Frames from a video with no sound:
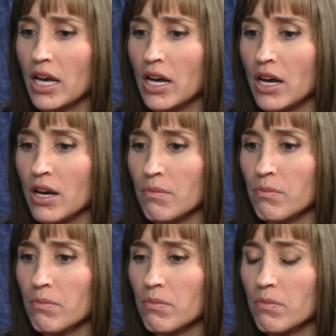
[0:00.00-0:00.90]

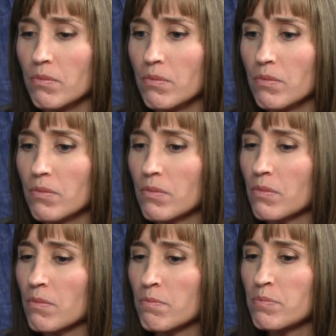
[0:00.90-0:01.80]
Um, just that he would be
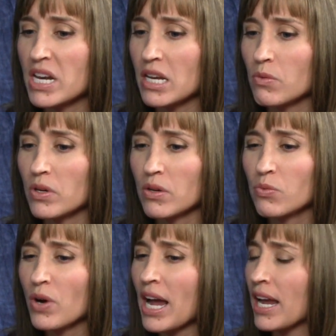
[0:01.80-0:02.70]
challenging. But he,
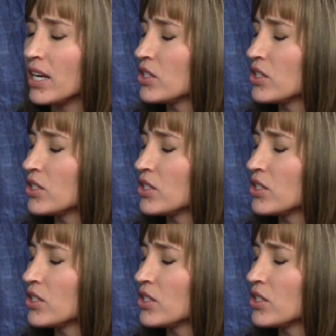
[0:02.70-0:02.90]
right,